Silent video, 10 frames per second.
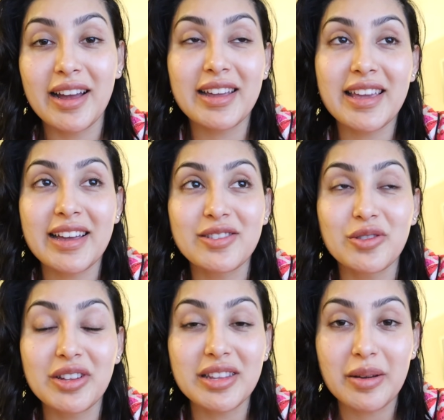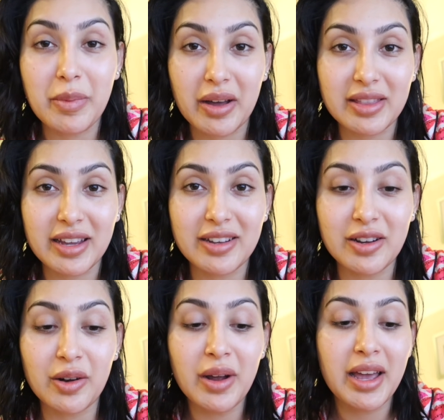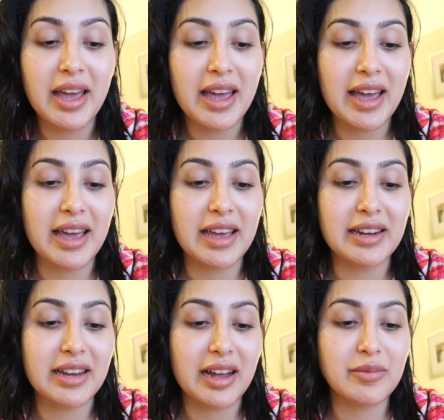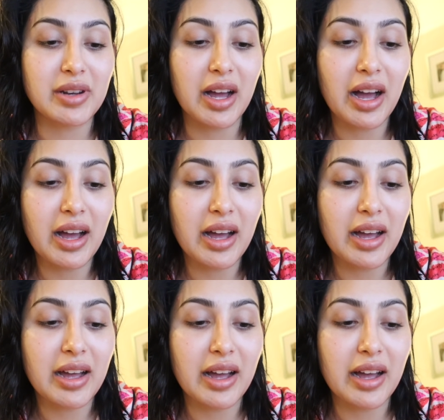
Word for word: I can't do nothing about that, you know? And I'm not